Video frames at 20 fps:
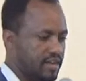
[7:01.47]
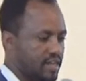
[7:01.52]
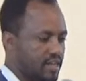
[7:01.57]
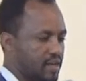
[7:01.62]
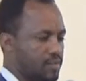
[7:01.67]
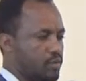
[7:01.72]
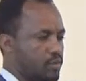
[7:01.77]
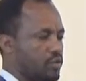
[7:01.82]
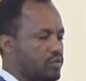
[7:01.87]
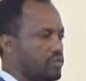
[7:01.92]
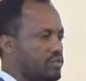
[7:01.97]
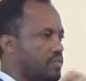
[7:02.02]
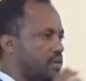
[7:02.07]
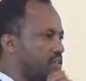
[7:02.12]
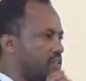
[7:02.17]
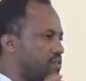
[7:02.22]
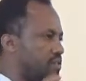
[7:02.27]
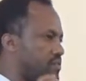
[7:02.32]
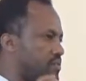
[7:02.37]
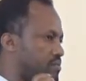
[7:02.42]
approach, but
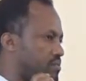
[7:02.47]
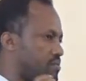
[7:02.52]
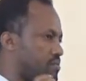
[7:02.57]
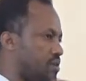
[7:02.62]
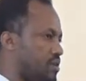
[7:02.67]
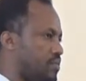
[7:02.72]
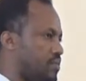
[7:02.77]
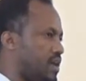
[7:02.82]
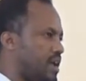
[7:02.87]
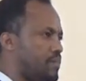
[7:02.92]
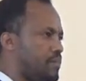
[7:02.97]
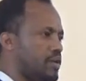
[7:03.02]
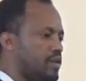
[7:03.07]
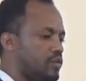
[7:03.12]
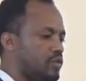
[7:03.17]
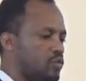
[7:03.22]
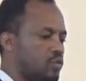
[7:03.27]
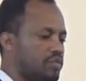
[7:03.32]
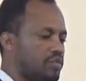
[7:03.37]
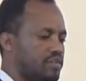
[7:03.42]
the primary
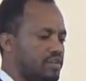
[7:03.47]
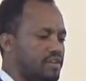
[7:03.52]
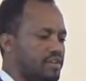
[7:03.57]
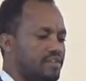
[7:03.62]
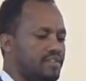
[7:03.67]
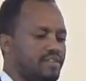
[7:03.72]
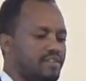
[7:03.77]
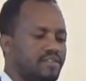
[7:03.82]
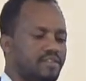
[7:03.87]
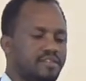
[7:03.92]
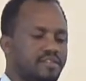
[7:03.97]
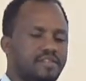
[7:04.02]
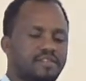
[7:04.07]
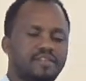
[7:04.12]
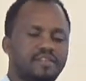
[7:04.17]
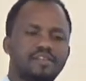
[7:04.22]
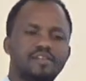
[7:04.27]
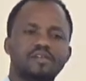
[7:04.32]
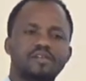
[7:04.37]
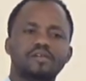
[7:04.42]
source is
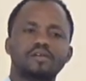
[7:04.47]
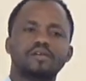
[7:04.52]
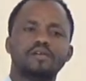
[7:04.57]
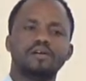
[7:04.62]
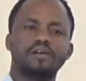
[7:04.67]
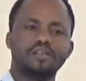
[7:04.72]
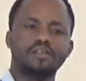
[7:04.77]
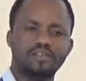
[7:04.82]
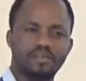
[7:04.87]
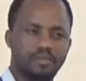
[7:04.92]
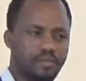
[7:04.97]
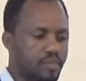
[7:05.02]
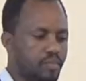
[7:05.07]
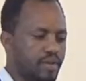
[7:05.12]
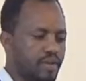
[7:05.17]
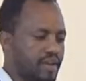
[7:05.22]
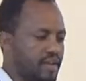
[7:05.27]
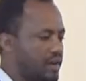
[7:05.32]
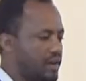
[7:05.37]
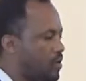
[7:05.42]

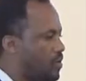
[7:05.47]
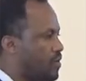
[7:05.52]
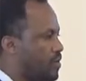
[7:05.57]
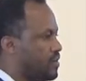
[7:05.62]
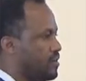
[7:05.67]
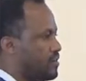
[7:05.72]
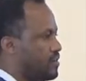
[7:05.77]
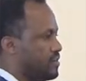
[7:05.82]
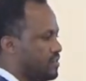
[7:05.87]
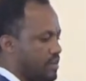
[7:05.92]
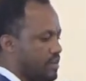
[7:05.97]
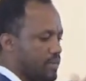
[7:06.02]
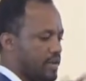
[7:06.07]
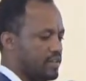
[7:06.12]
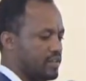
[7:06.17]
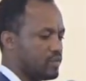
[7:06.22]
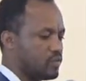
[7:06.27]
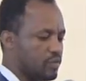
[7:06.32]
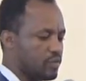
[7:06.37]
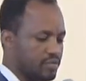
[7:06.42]
DBpedia or some other
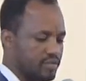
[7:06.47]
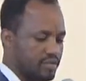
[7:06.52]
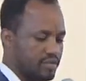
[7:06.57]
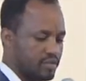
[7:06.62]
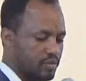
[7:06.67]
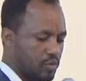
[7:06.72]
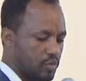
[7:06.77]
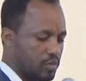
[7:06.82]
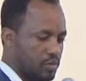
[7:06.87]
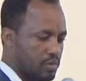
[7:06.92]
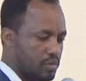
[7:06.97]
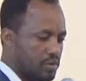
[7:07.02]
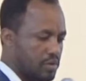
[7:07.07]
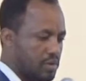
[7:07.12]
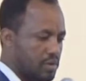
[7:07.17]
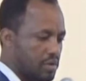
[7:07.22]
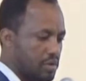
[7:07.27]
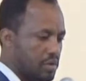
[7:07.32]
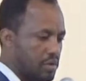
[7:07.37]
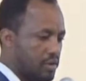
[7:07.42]
sources. So,
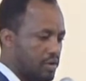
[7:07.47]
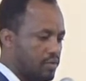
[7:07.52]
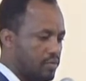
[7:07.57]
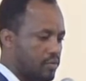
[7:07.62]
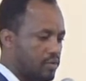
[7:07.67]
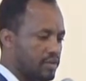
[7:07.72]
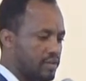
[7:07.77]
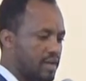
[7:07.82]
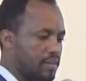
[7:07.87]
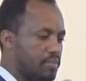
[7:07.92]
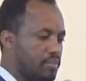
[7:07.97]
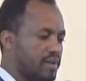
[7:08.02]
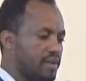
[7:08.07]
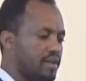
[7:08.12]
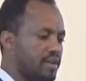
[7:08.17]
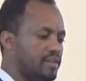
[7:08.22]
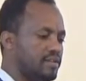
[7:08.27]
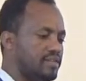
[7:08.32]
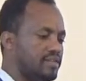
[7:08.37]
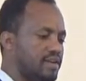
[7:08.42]
for example,
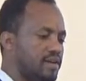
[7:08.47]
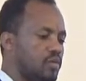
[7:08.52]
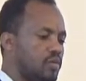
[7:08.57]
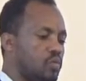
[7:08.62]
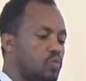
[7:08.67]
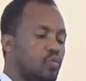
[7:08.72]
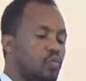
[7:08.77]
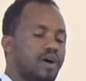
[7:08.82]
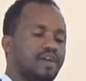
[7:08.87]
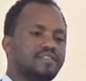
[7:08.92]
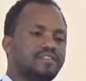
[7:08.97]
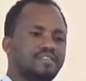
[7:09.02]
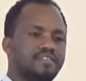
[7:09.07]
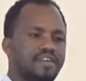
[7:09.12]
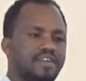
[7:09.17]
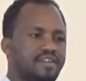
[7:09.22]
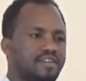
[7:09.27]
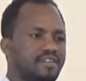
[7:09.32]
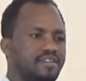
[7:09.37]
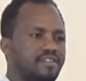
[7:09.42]
the
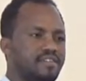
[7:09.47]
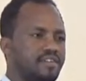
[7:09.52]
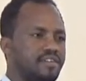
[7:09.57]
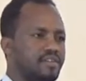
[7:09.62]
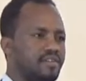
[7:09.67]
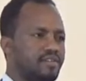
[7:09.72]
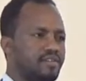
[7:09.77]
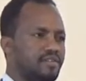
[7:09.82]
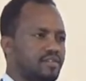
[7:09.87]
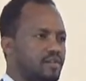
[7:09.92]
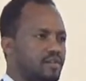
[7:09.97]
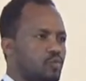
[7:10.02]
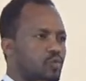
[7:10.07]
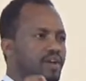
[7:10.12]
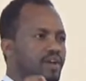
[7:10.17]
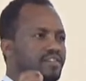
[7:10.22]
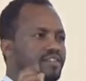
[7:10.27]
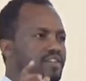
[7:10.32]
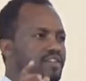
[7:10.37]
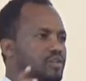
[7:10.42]

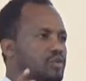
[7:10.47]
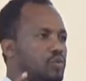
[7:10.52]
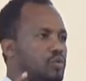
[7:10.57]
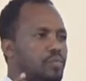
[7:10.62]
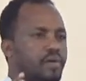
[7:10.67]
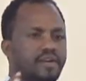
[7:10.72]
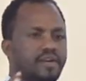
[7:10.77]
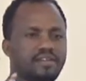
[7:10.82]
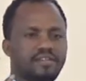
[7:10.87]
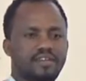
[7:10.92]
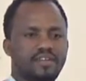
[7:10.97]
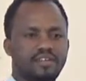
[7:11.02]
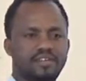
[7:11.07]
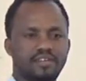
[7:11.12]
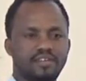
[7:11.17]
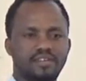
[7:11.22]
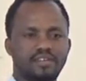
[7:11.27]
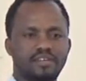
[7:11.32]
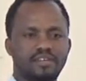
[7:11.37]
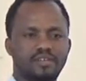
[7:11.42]
Watson Jeopardy search
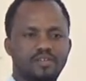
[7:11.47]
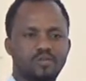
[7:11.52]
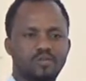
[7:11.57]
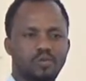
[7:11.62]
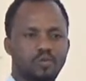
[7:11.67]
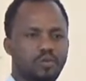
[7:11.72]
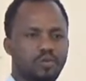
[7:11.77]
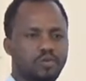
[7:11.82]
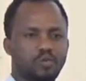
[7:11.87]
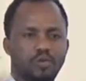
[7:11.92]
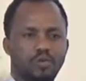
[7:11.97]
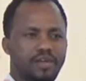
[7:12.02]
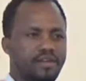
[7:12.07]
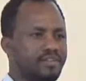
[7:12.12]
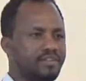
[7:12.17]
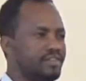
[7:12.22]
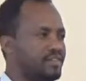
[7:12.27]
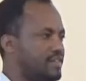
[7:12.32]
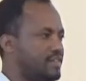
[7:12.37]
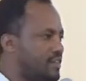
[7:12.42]
engine, which
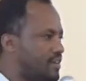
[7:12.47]
wins